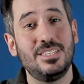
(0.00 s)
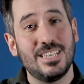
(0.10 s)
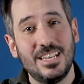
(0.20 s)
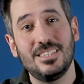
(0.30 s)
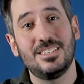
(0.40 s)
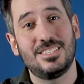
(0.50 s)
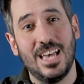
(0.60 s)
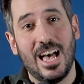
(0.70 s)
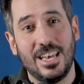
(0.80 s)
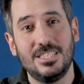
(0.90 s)
Besides the
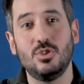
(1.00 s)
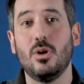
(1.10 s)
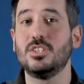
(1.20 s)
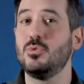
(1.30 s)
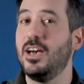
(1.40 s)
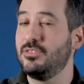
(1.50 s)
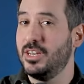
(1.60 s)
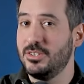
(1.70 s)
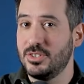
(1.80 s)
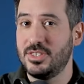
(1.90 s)
size, you also have to
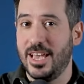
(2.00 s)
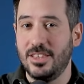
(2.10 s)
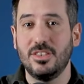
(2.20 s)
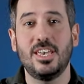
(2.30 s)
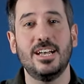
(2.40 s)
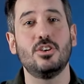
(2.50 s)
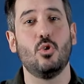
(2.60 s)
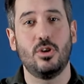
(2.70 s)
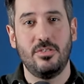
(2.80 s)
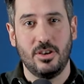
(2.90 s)
understand the
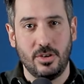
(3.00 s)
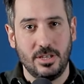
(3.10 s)
category they're